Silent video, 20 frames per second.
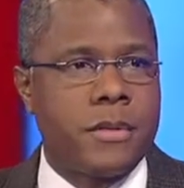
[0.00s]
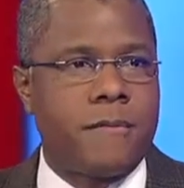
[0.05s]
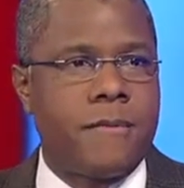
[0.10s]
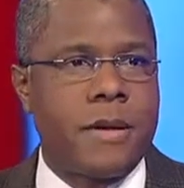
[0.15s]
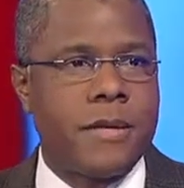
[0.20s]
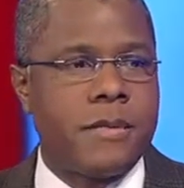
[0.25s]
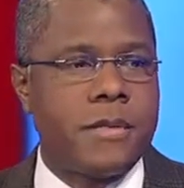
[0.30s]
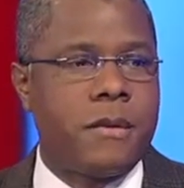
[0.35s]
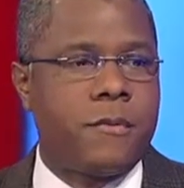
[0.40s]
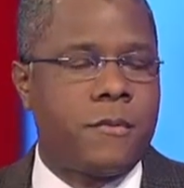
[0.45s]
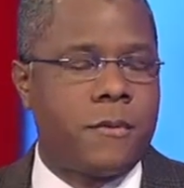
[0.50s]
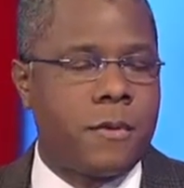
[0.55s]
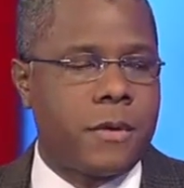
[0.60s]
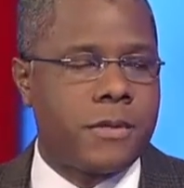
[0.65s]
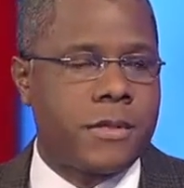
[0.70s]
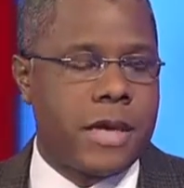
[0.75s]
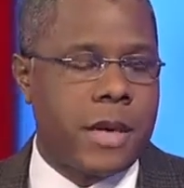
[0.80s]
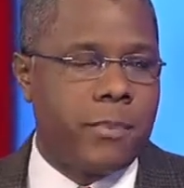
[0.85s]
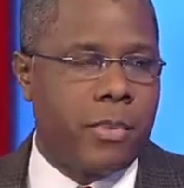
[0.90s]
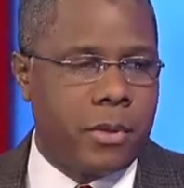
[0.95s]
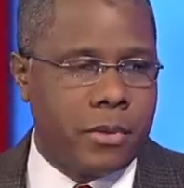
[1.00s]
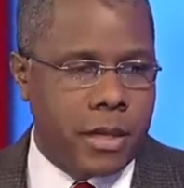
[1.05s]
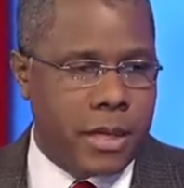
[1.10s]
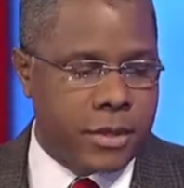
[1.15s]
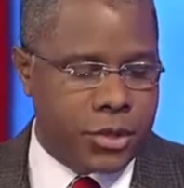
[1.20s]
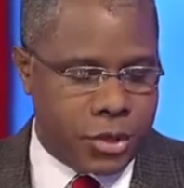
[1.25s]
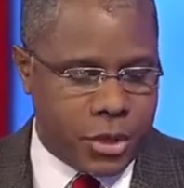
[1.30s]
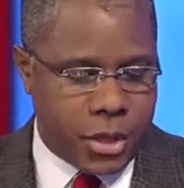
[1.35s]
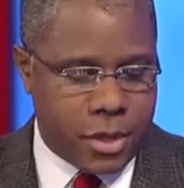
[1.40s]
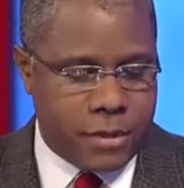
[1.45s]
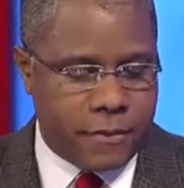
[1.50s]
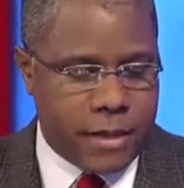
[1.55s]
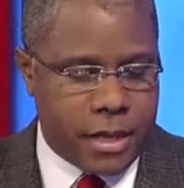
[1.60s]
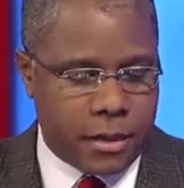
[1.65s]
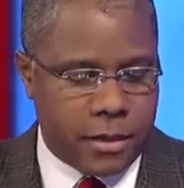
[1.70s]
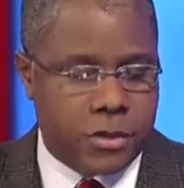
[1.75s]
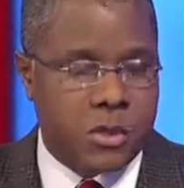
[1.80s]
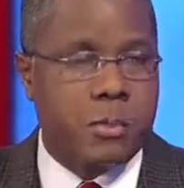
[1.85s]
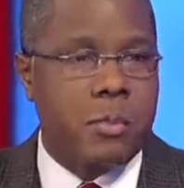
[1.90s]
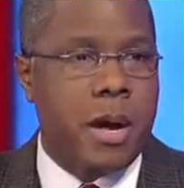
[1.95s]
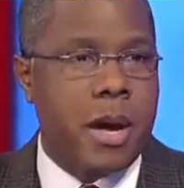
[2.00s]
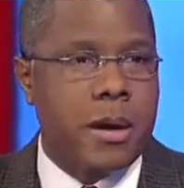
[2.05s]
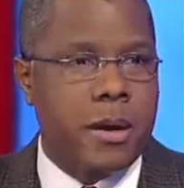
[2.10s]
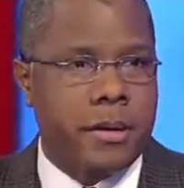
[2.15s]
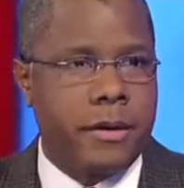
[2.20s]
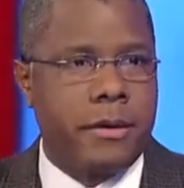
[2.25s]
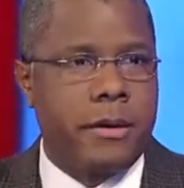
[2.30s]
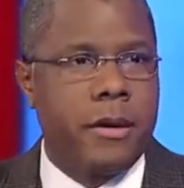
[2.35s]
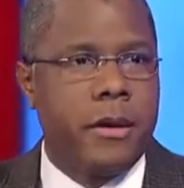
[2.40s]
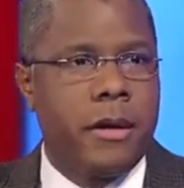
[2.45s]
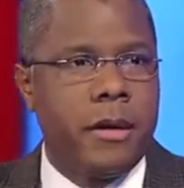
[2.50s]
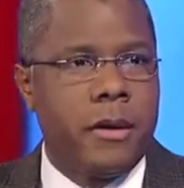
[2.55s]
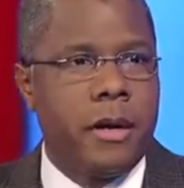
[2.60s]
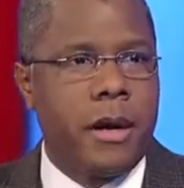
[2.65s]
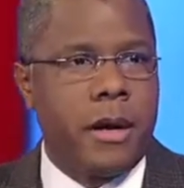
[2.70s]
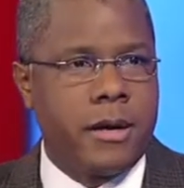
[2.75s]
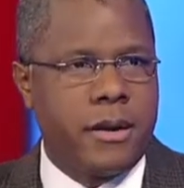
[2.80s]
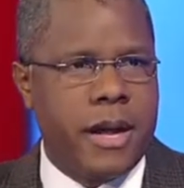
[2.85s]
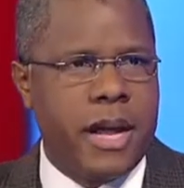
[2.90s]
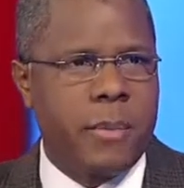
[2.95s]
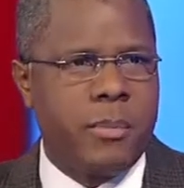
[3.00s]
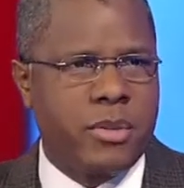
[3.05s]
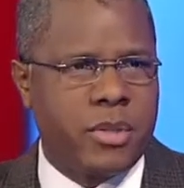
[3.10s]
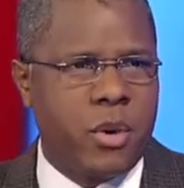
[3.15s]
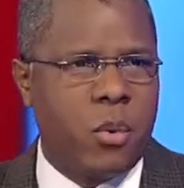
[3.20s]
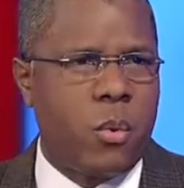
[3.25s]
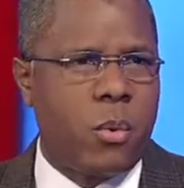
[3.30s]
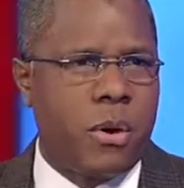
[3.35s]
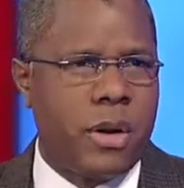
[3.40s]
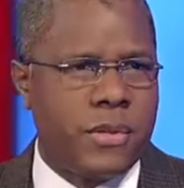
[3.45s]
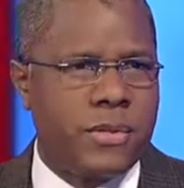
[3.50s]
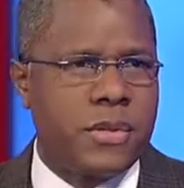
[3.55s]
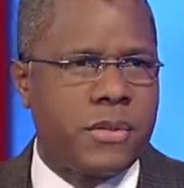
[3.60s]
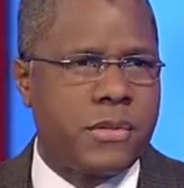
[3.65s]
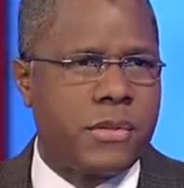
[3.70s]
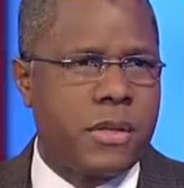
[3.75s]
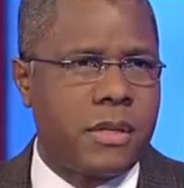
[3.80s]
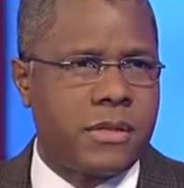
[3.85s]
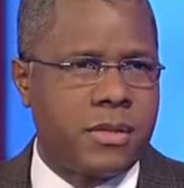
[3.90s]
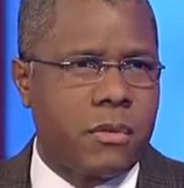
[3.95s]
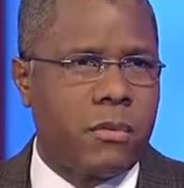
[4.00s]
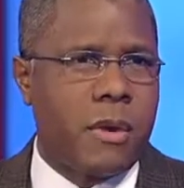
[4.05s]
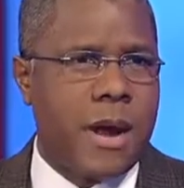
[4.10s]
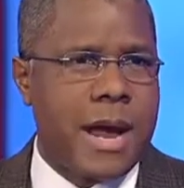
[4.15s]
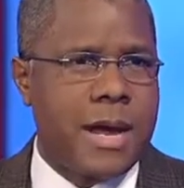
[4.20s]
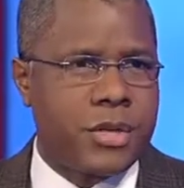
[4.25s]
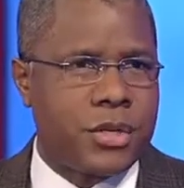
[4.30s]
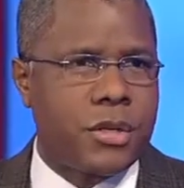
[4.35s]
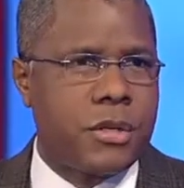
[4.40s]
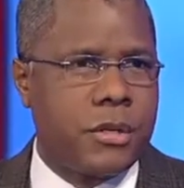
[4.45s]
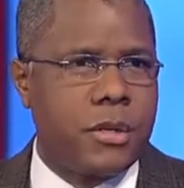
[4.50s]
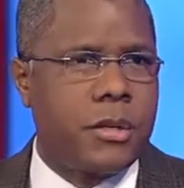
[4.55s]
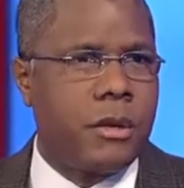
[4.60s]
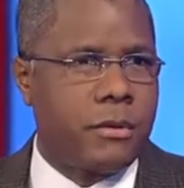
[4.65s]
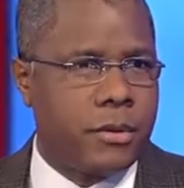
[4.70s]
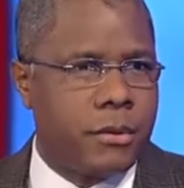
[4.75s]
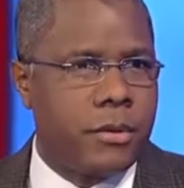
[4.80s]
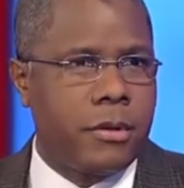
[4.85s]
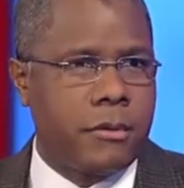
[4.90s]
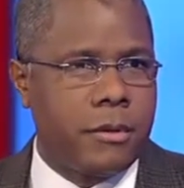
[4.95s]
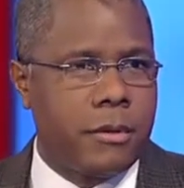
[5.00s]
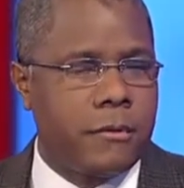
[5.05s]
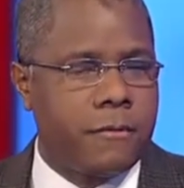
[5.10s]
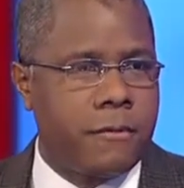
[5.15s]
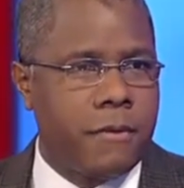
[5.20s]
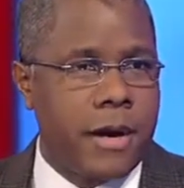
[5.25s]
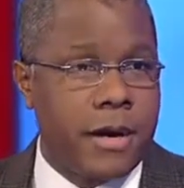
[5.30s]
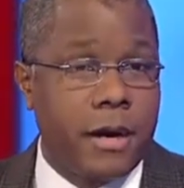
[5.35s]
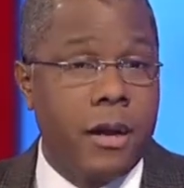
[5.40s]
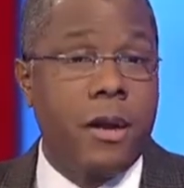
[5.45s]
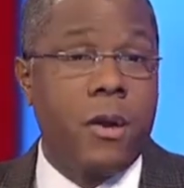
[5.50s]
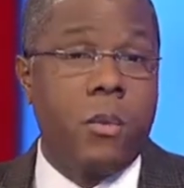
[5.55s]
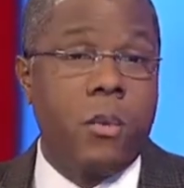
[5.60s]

If I said, for example, Sean, you've got a little spot on your hand, but don't worry, it's a rash. You're fine.